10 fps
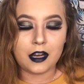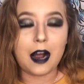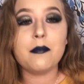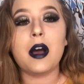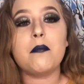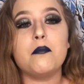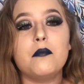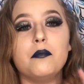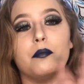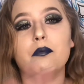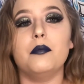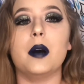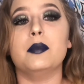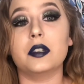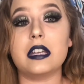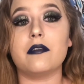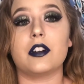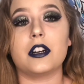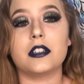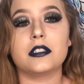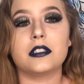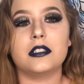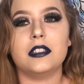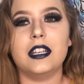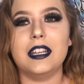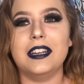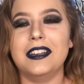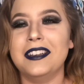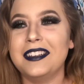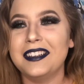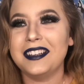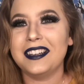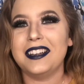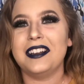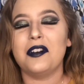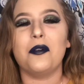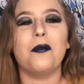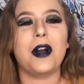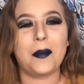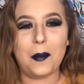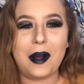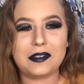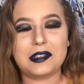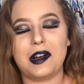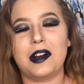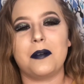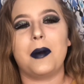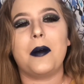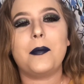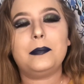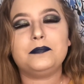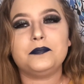I'm not a believer in what I'm about to talk about.